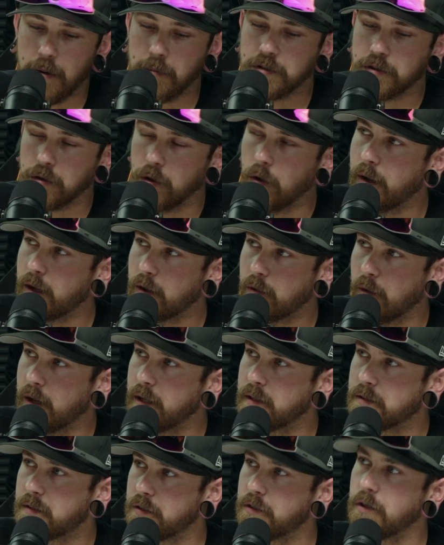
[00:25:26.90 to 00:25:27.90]
low angle
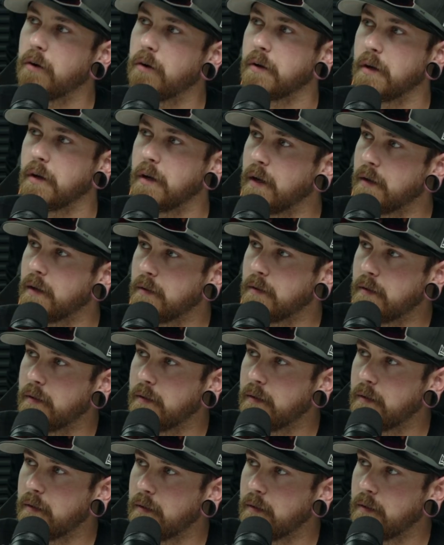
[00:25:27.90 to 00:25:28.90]
haze did y'all get?
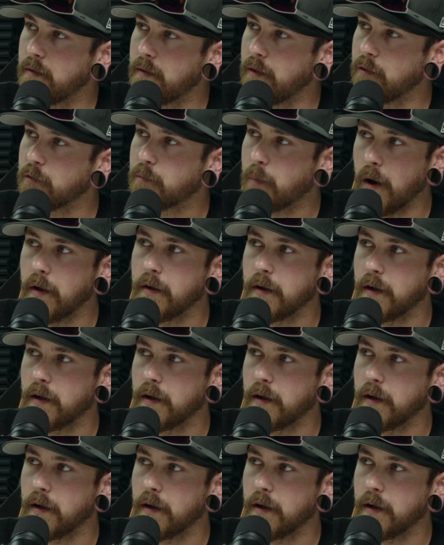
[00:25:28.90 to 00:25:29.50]
It was probably